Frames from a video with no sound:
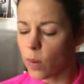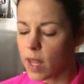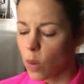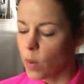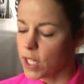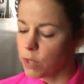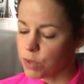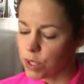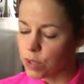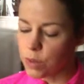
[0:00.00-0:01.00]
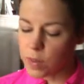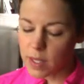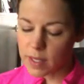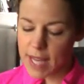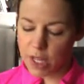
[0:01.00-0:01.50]
When you do
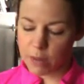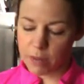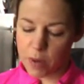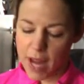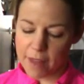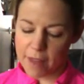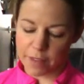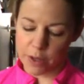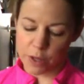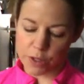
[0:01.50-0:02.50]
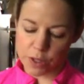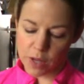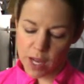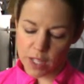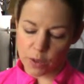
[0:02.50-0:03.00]
take your before and after photos,
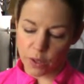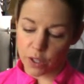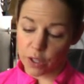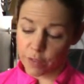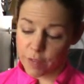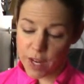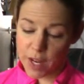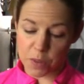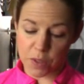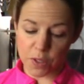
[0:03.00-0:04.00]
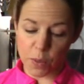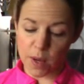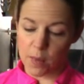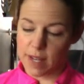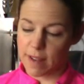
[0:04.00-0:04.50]
you're finished with your
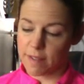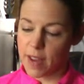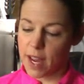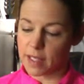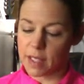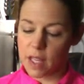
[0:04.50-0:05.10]
21-day fix,